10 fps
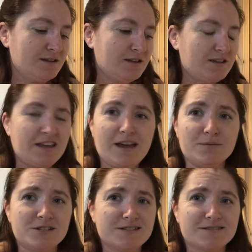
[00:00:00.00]
yeah, we
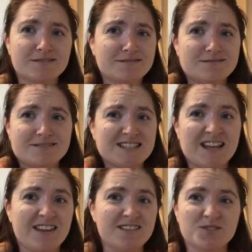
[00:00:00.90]
just
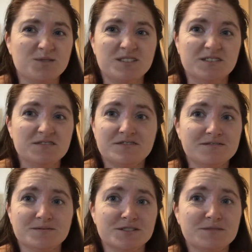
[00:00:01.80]
together sort of
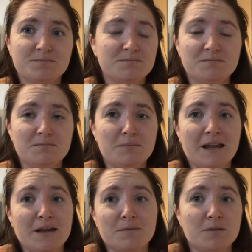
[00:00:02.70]
was
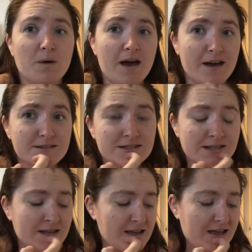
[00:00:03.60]
playing with words,
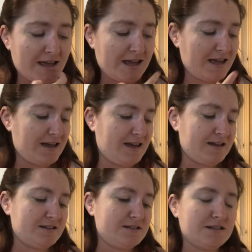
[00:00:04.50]

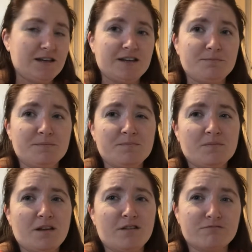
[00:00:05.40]
and
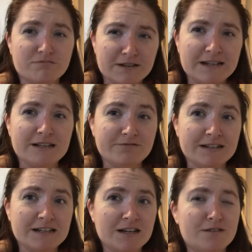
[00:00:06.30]
I really
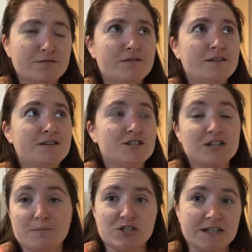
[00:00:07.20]
love
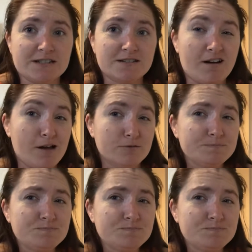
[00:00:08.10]
shabby chic style.